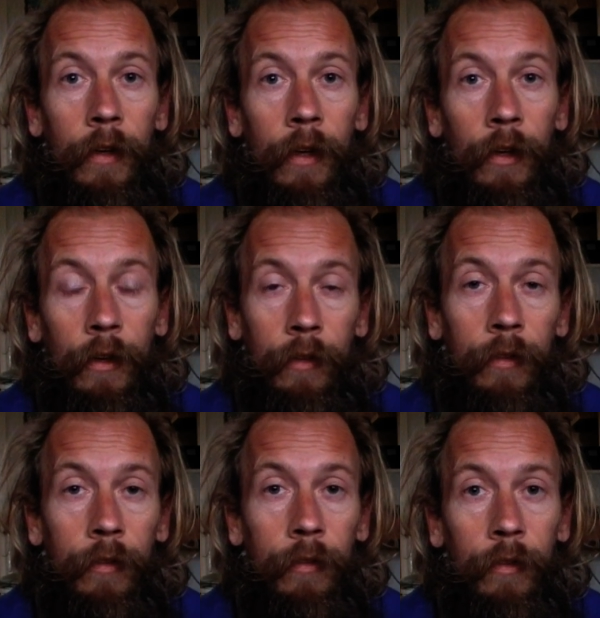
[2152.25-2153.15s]
and I,
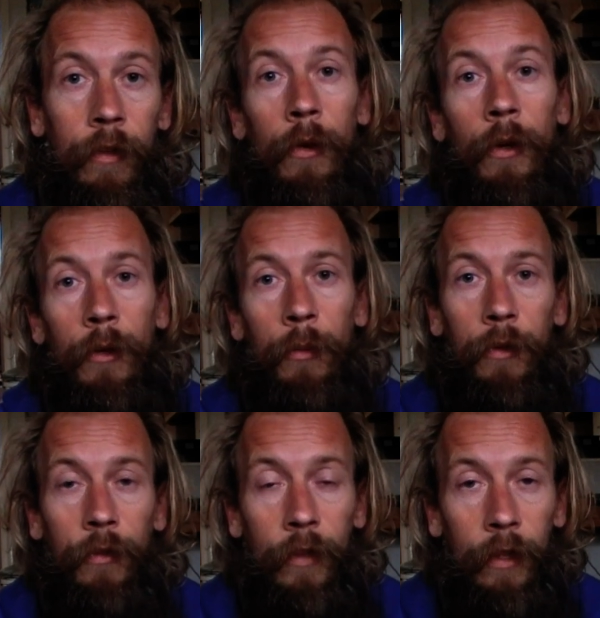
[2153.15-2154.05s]
no, I don't
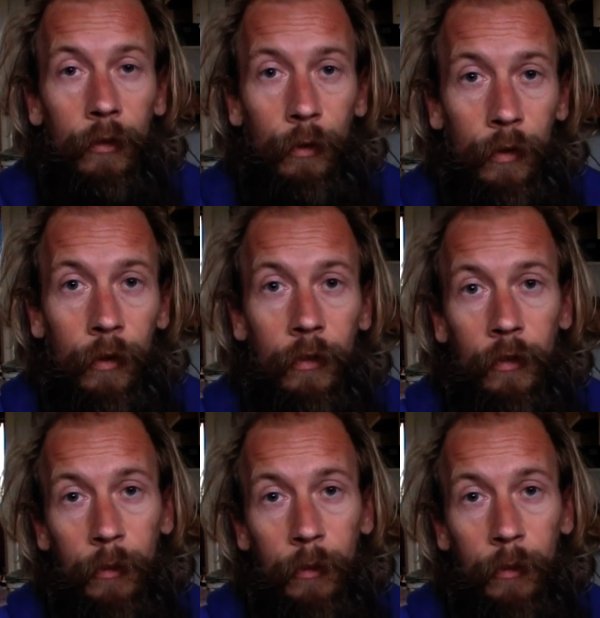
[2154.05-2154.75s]
want sexual thoughts.